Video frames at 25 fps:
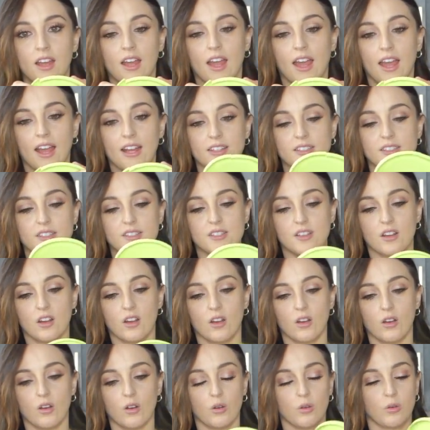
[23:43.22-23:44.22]
and
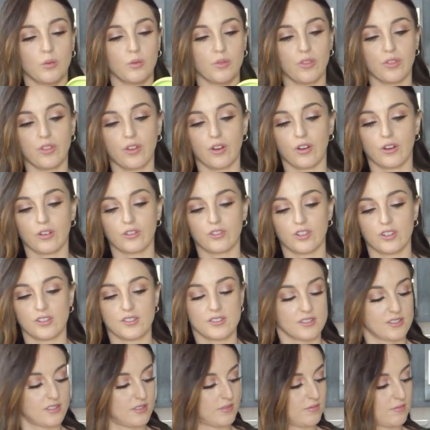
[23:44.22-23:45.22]
so they're
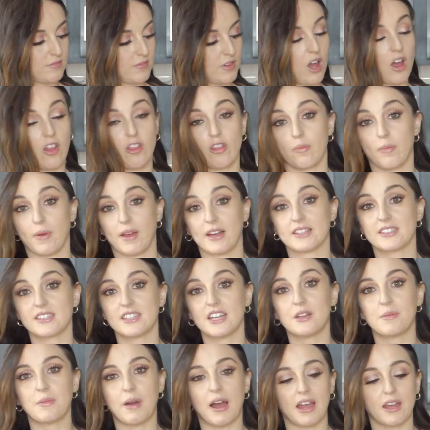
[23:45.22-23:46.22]
just not the best
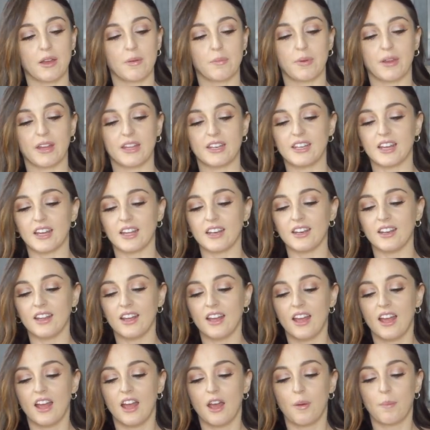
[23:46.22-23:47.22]
in my opinion.
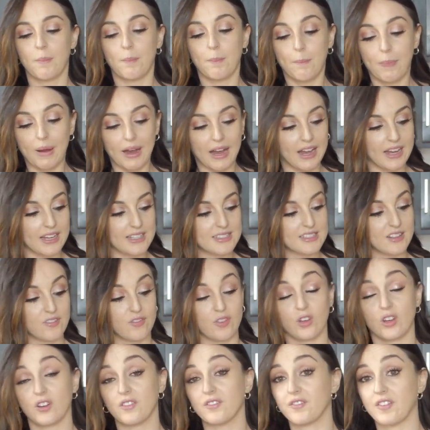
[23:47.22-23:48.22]
But if
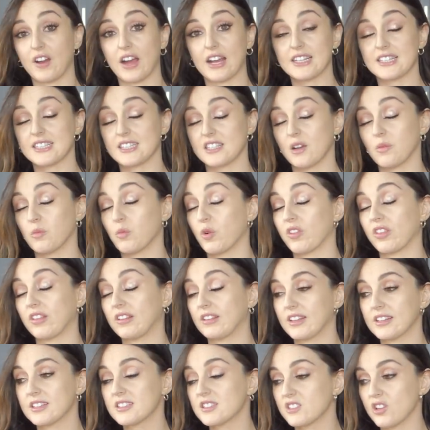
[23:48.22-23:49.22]
you can find some where the
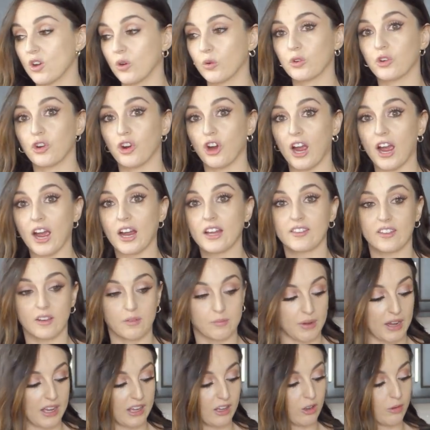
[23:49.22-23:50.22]
lids don't crack, then
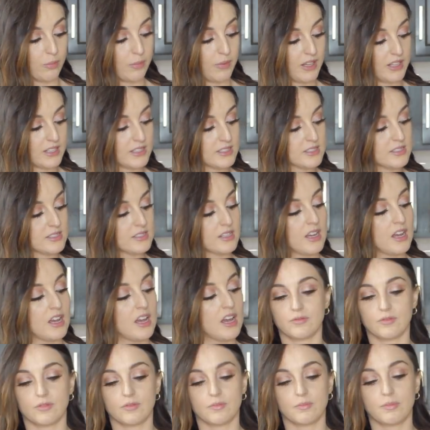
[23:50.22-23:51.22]
by all means.
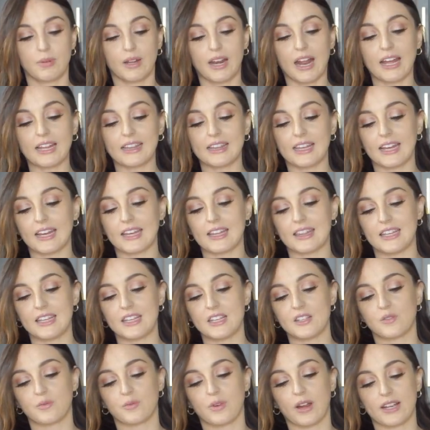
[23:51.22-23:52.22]
But I like
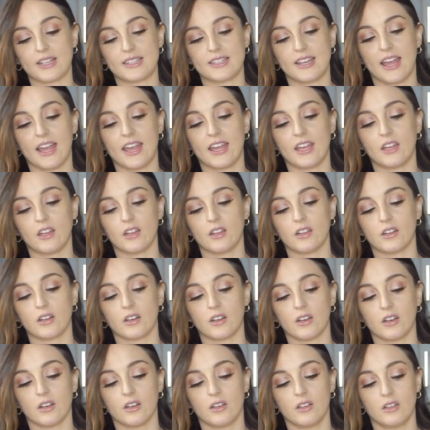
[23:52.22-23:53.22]
these rectangular